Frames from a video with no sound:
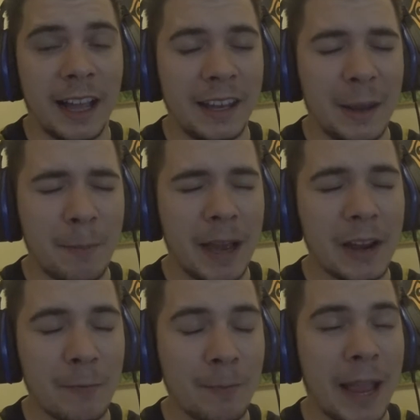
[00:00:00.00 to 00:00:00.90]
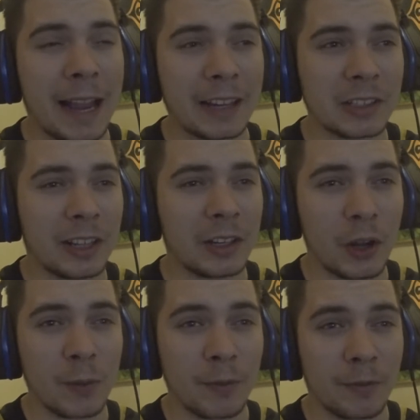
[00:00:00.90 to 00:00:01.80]
And the amount of packs I could
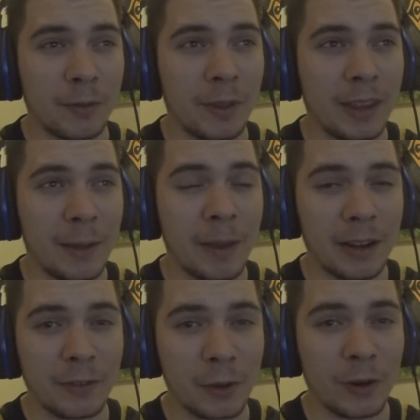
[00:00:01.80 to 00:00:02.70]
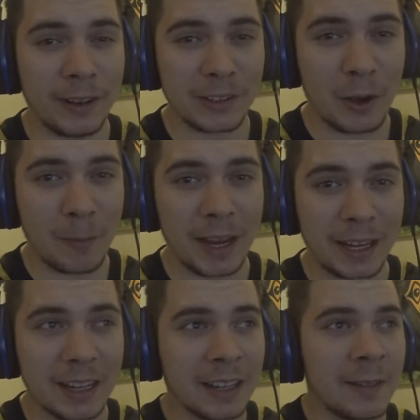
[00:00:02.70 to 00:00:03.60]
open from the amount of coins I'll
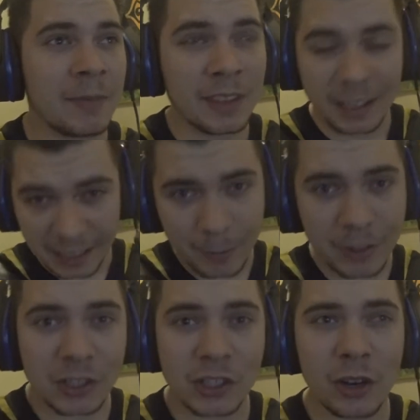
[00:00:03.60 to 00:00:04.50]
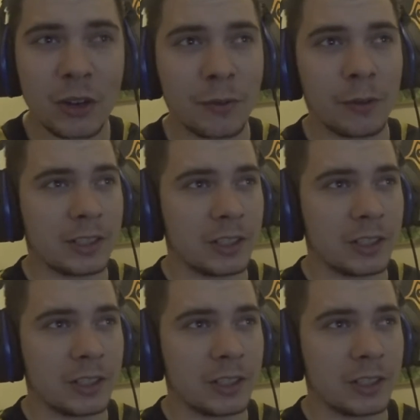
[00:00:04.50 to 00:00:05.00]
make. Let me just show you, for